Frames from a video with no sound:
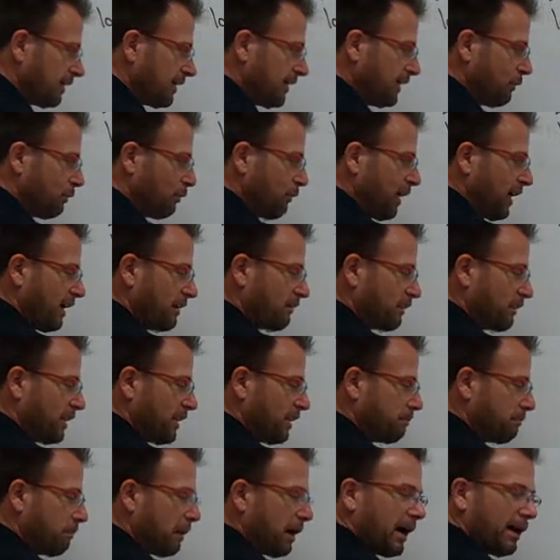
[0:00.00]
then we have
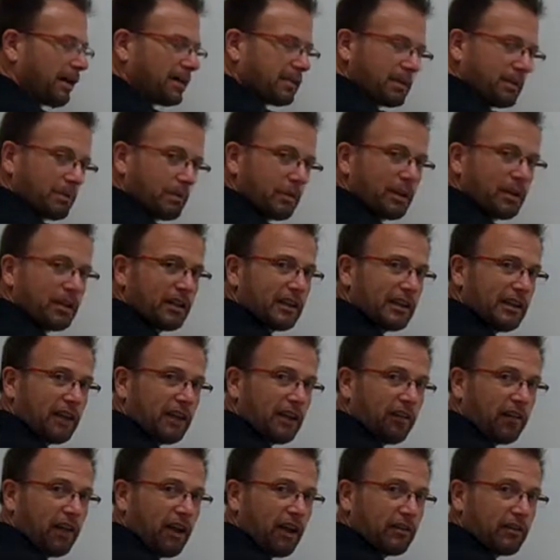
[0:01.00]
the
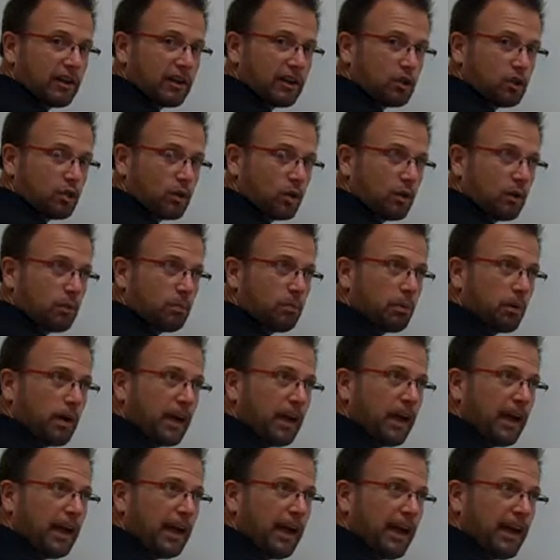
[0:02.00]
impossibility of having a
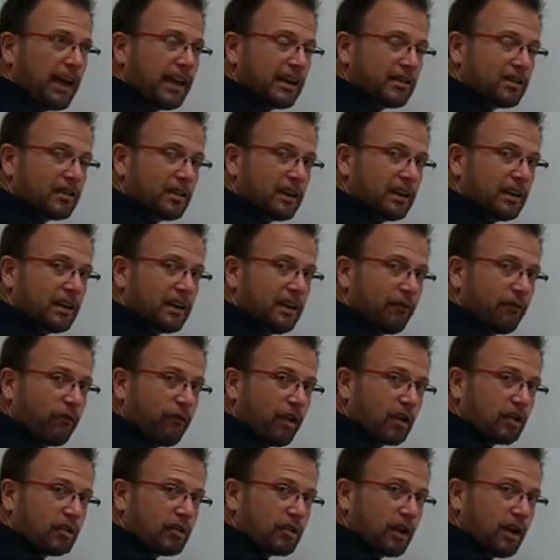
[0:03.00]
true antecedent and
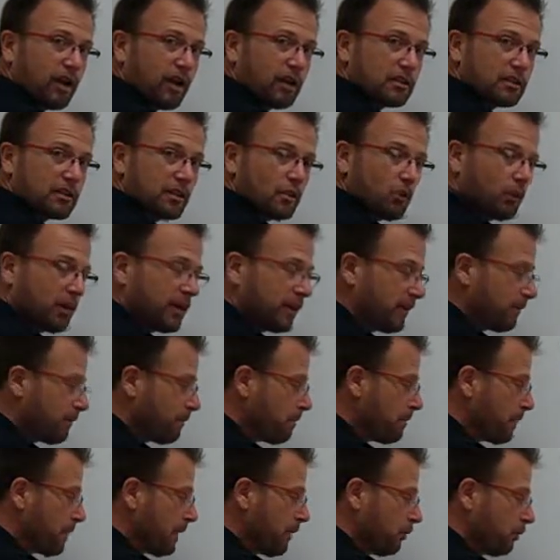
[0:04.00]
false consequent
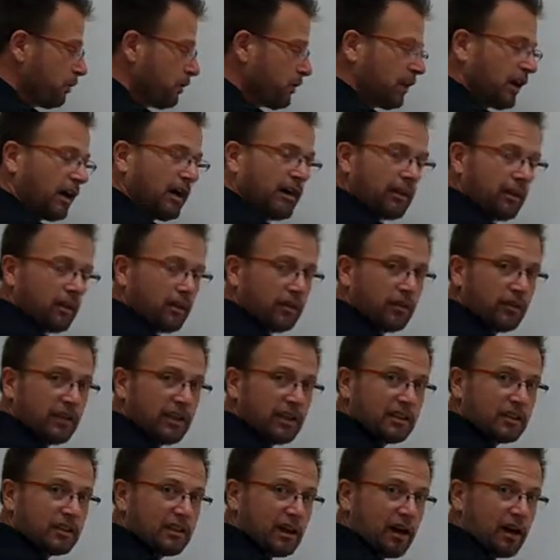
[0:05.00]
with either of
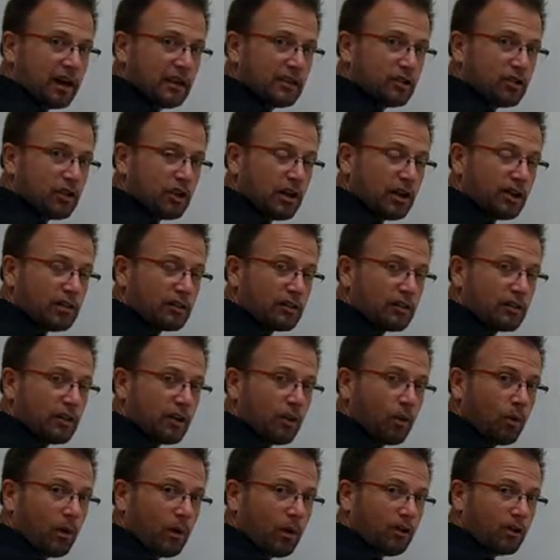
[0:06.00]
these conjuncts.
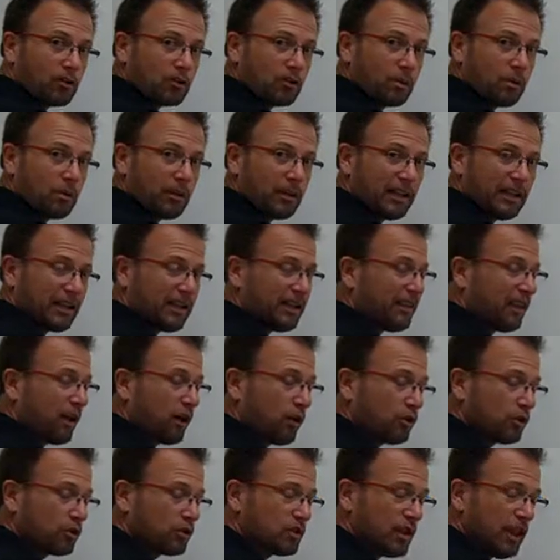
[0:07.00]
So ultimately the
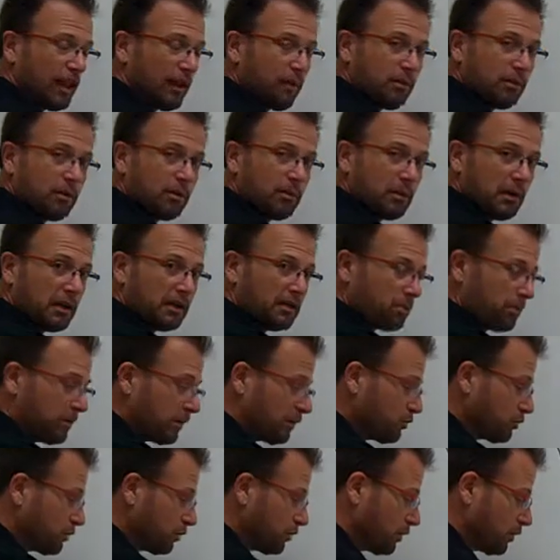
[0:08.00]
whole statement must
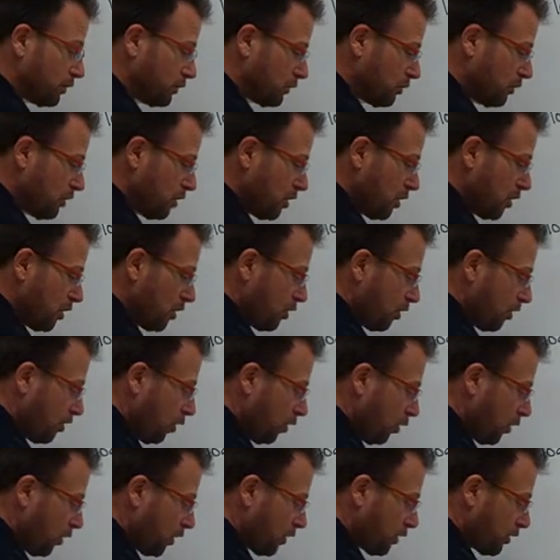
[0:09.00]
be true,
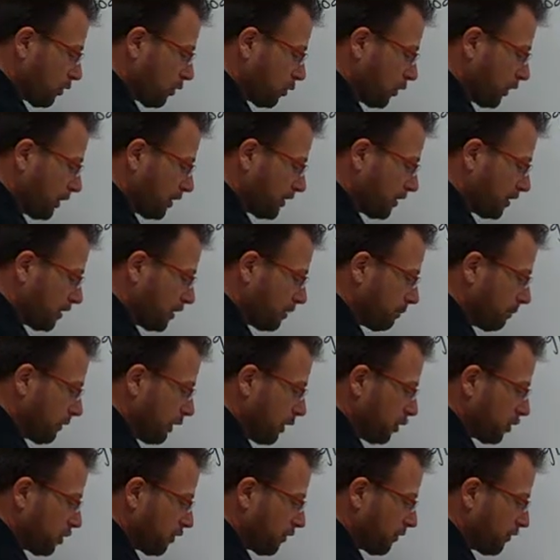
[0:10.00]
or when they're
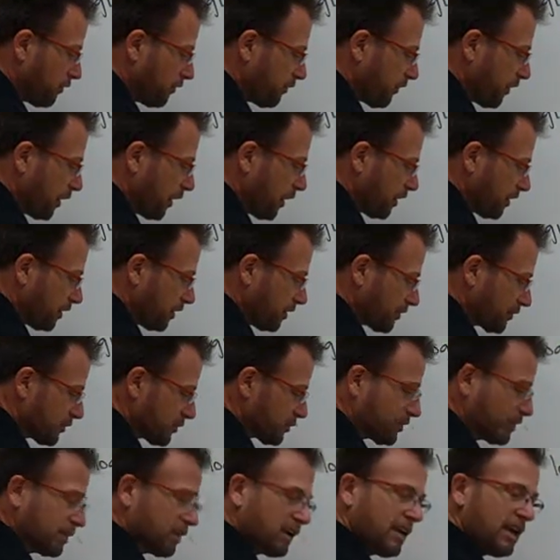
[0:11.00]
both
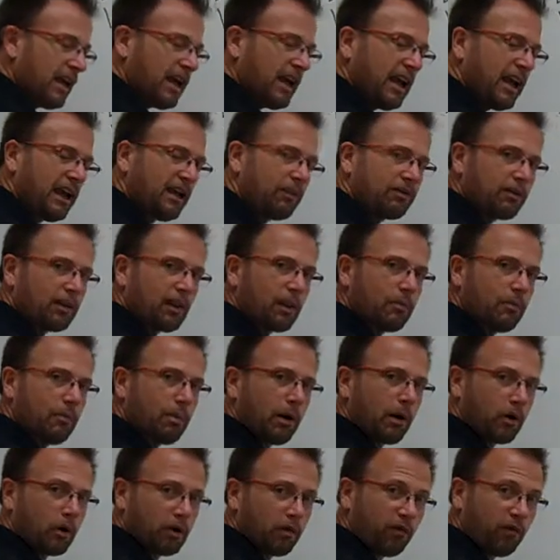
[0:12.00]
false. If they're
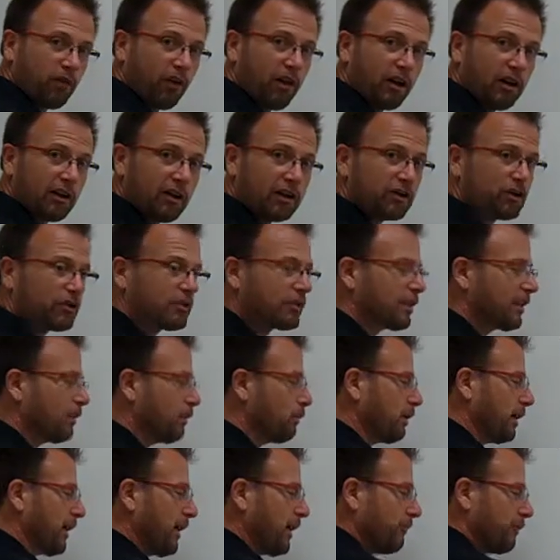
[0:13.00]
both false,
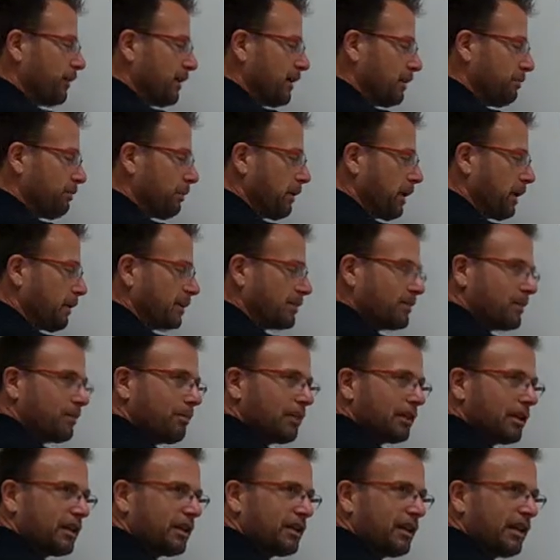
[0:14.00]
then we have the
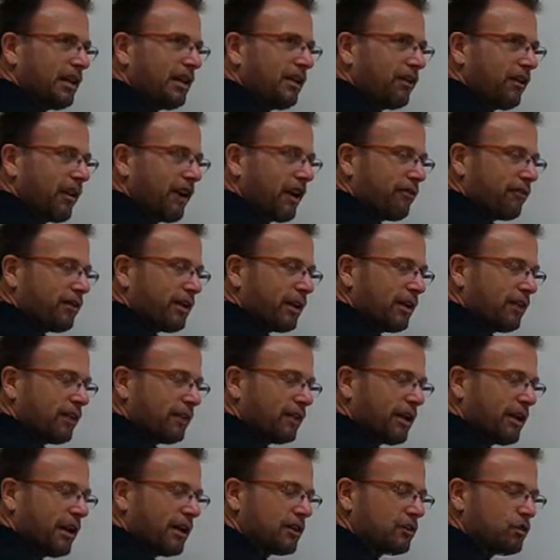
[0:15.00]
impossibility of having
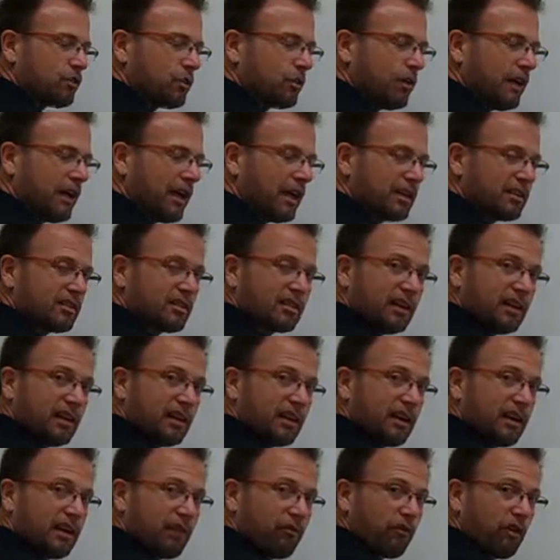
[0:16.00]
a true
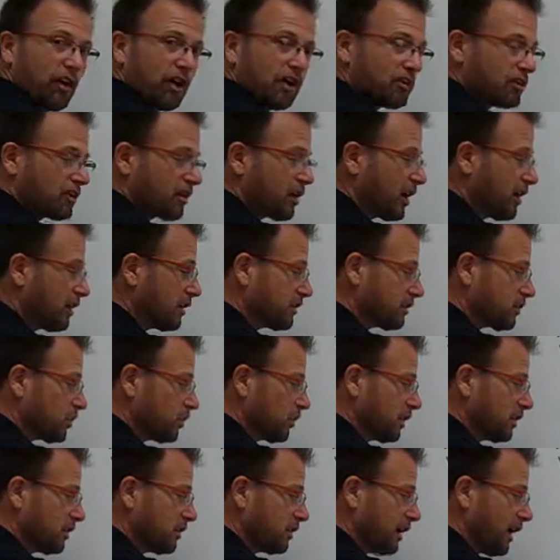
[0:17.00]
antecedent and a false
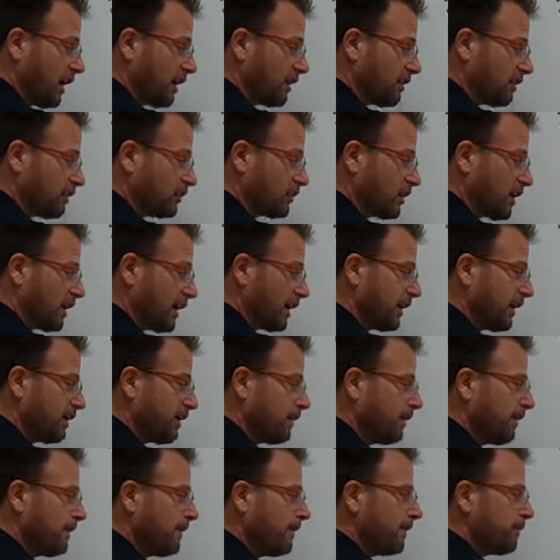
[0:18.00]
consequent on either
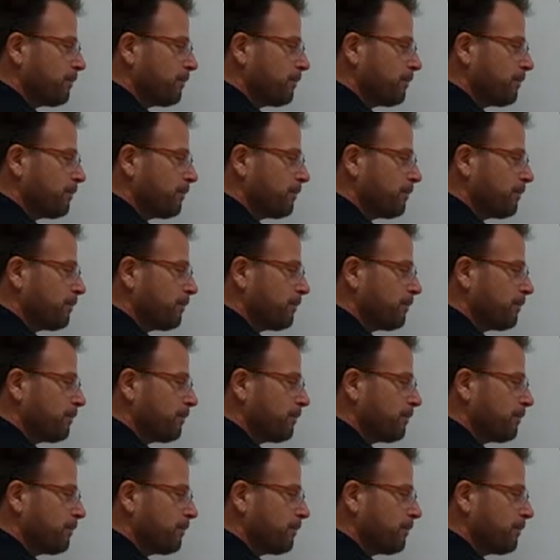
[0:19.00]
side.